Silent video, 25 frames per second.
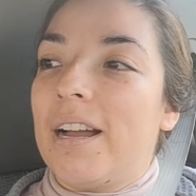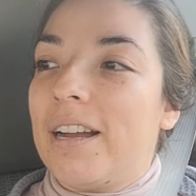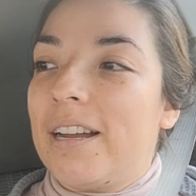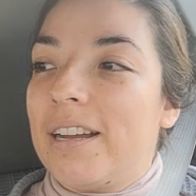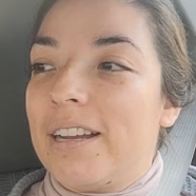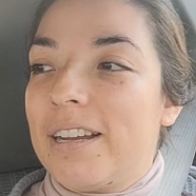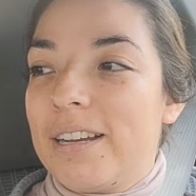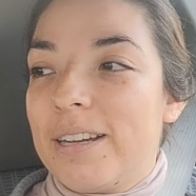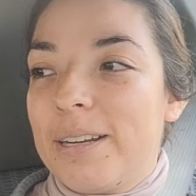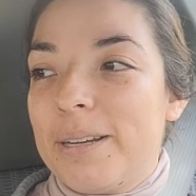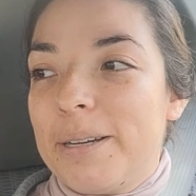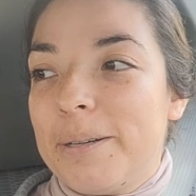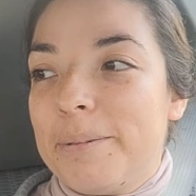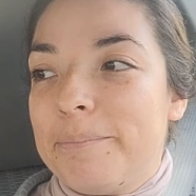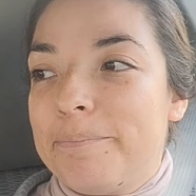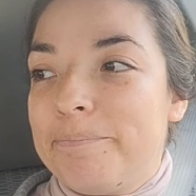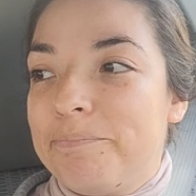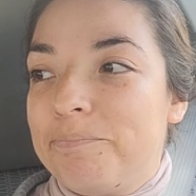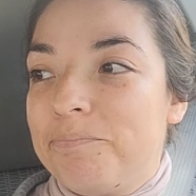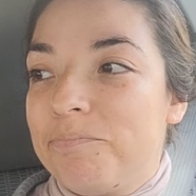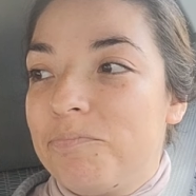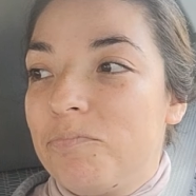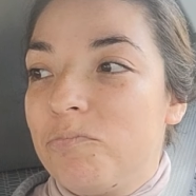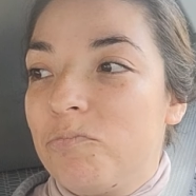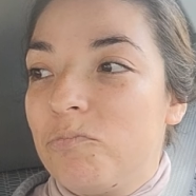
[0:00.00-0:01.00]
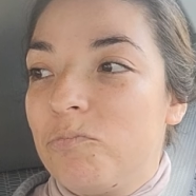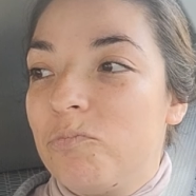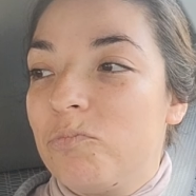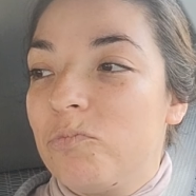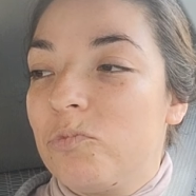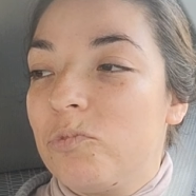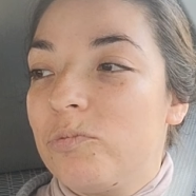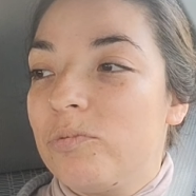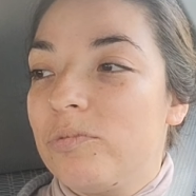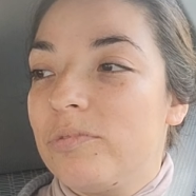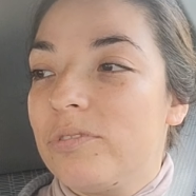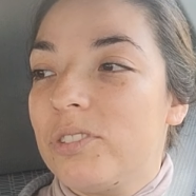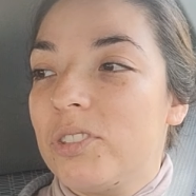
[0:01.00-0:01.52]
Um,
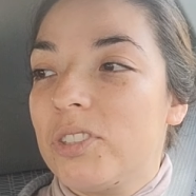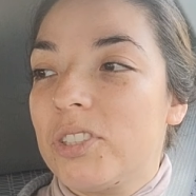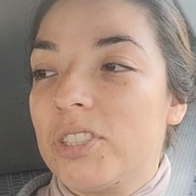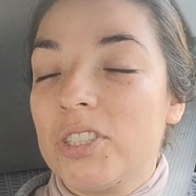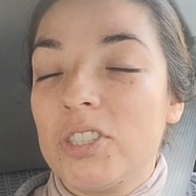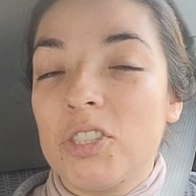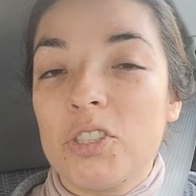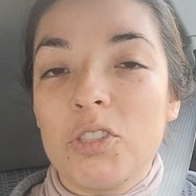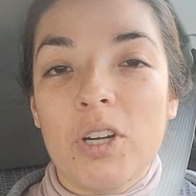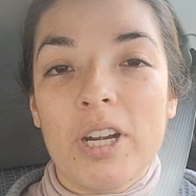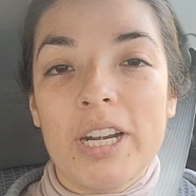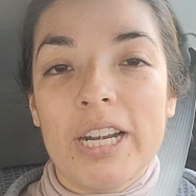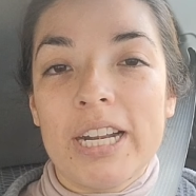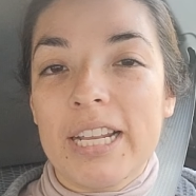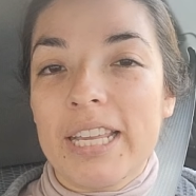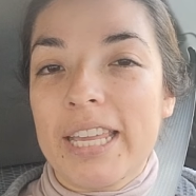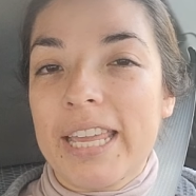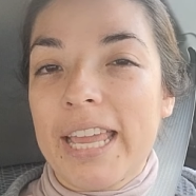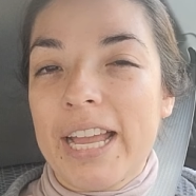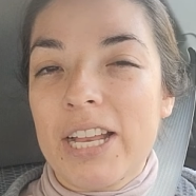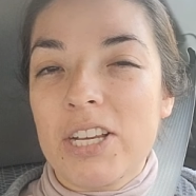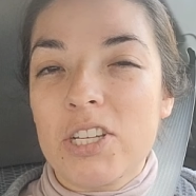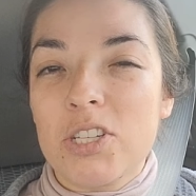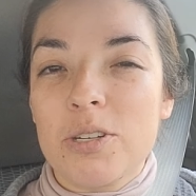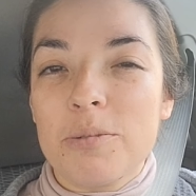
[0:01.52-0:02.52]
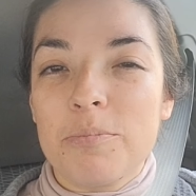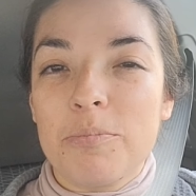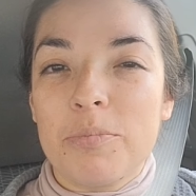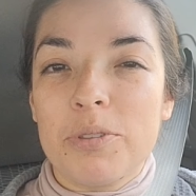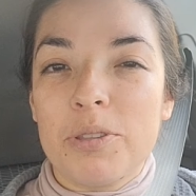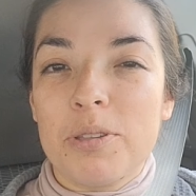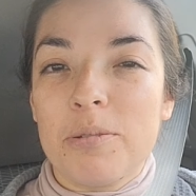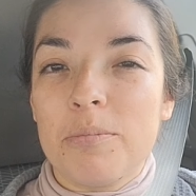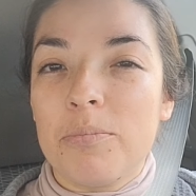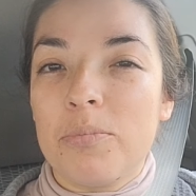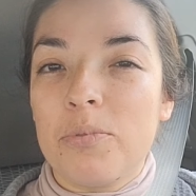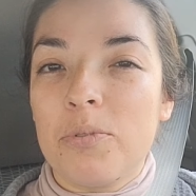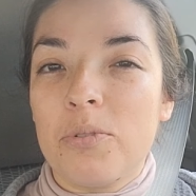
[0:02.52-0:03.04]
just trying to catch up
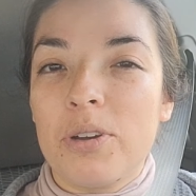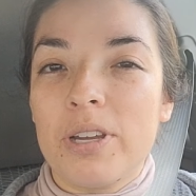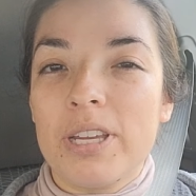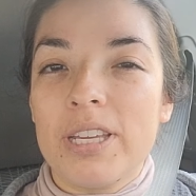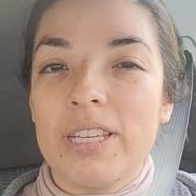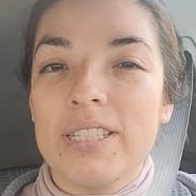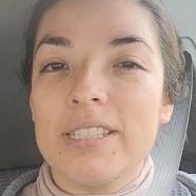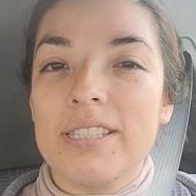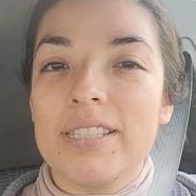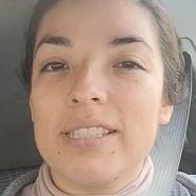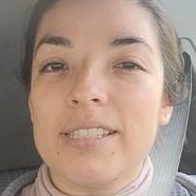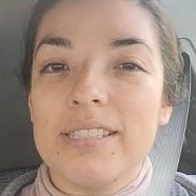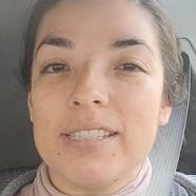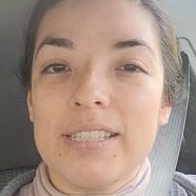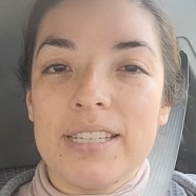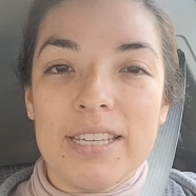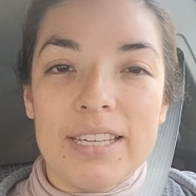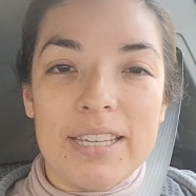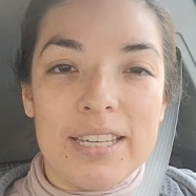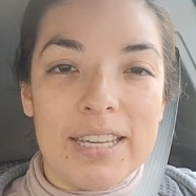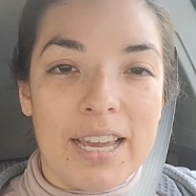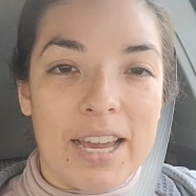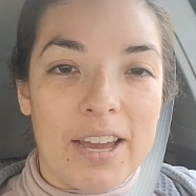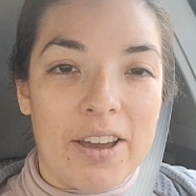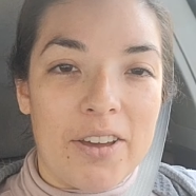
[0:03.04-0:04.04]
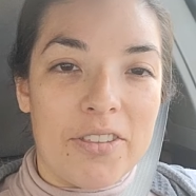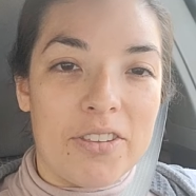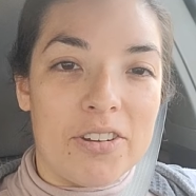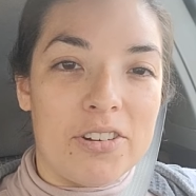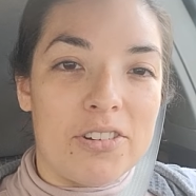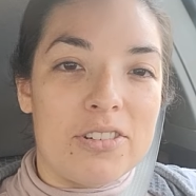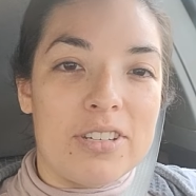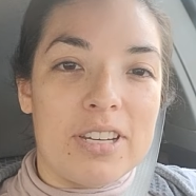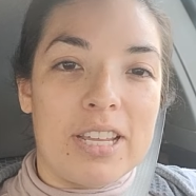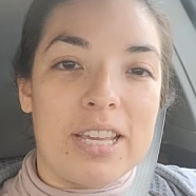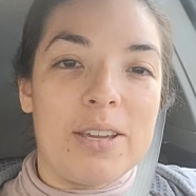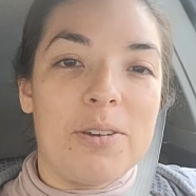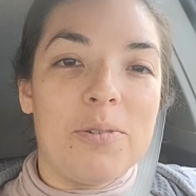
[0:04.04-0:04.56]
with the boys, see how
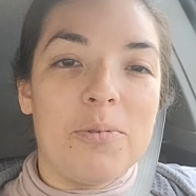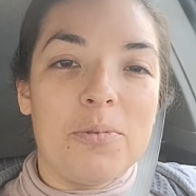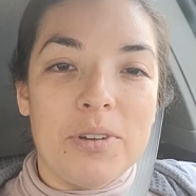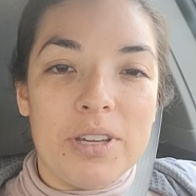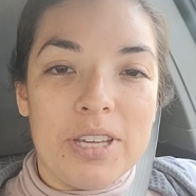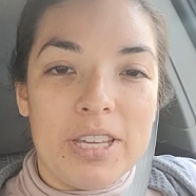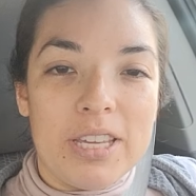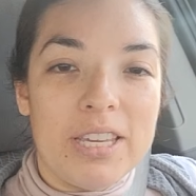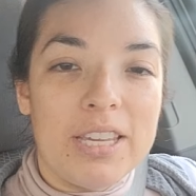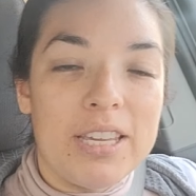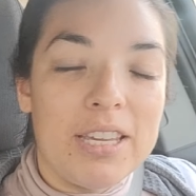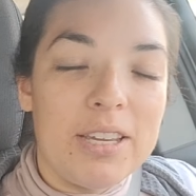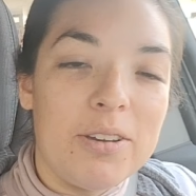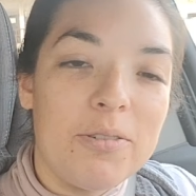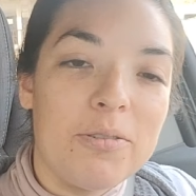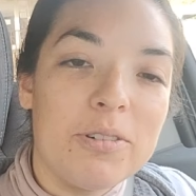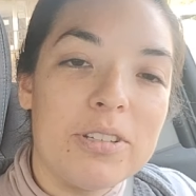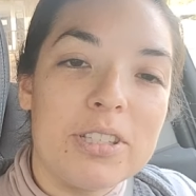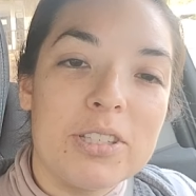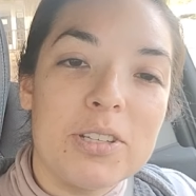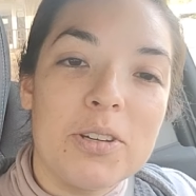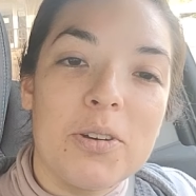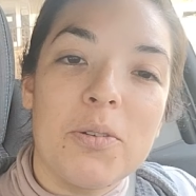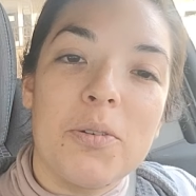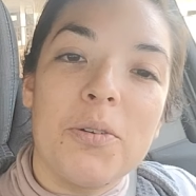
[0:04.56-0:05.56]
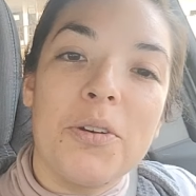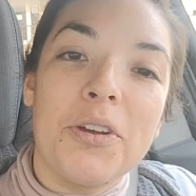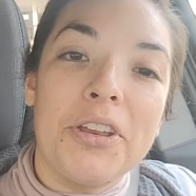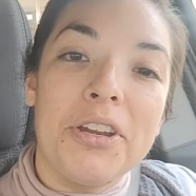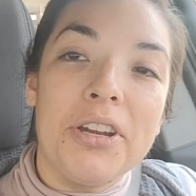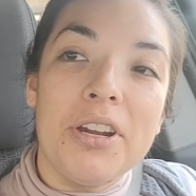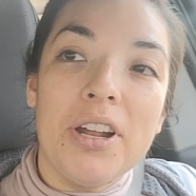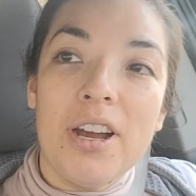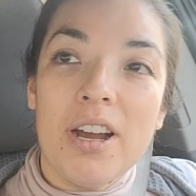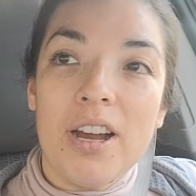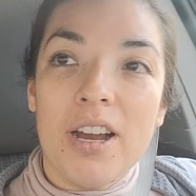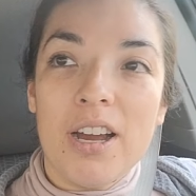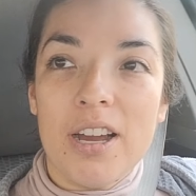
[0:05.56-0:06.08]
their day went, what's
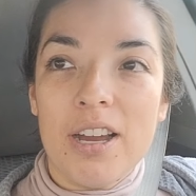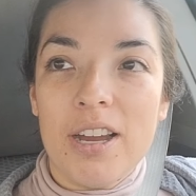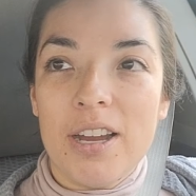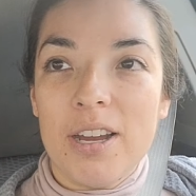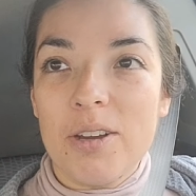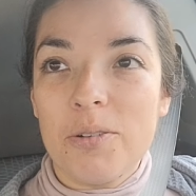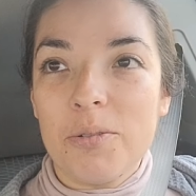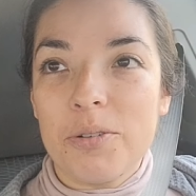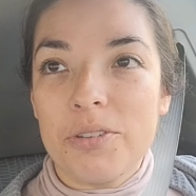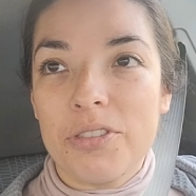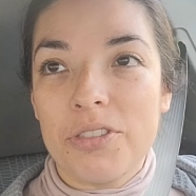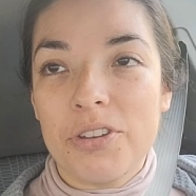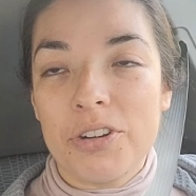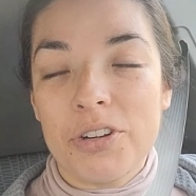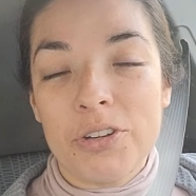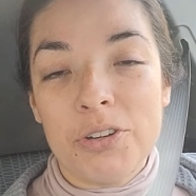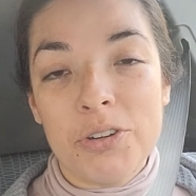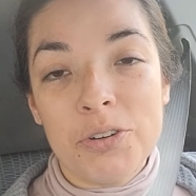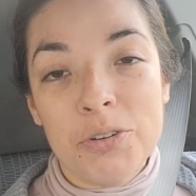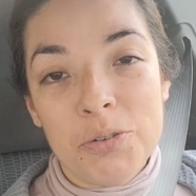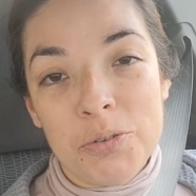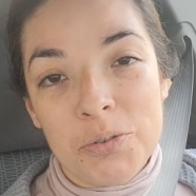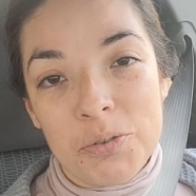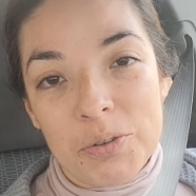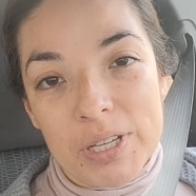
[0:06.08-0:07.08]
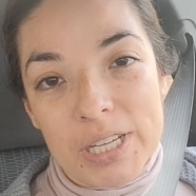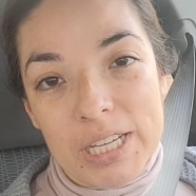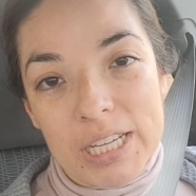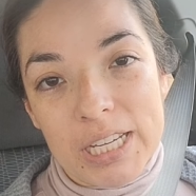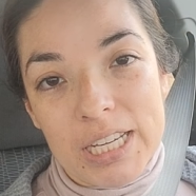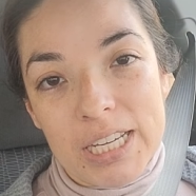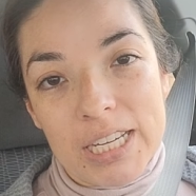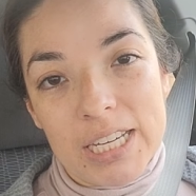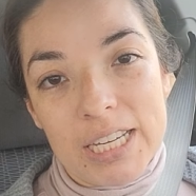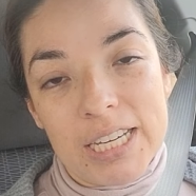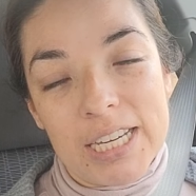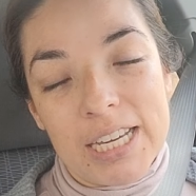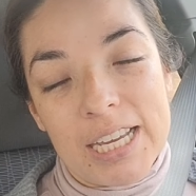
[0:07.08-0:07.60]
going on, what they're
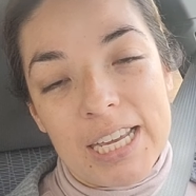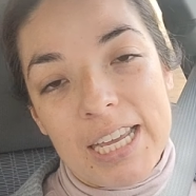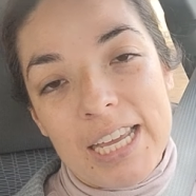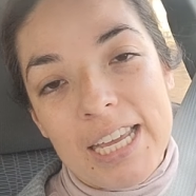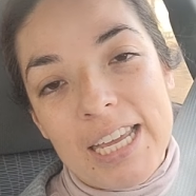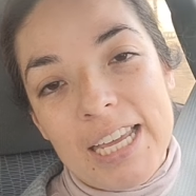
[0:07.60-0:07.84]
doing.